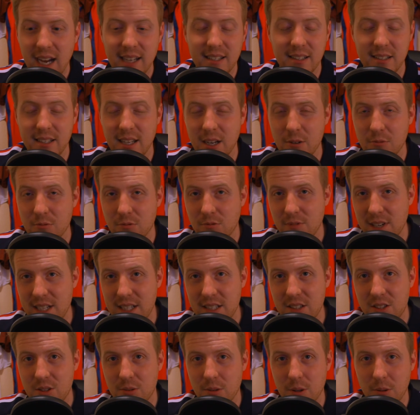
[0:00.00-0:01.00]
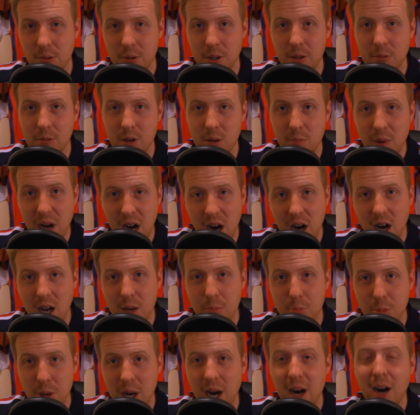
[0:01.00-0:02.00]
I don't know. Read into it all you will. But
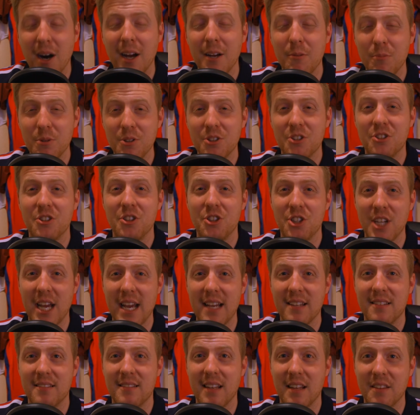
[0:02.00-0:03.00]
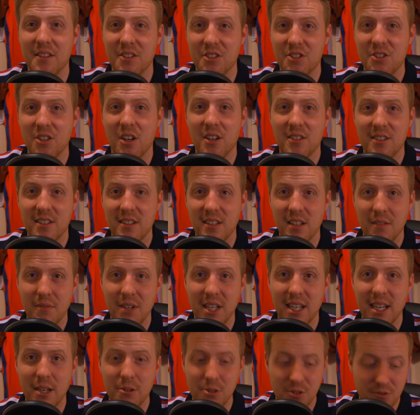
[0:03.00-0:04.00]
I would suggest that the starting
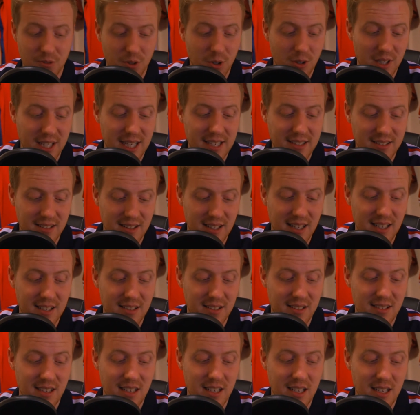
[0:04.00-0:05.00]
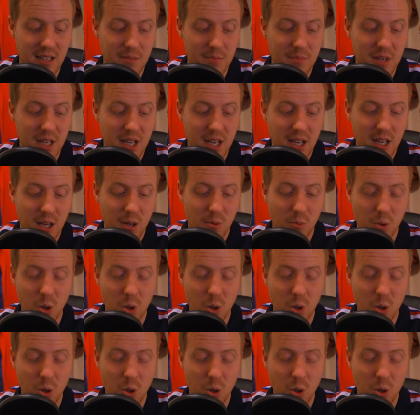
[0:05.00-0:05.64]
11 he goes for against this team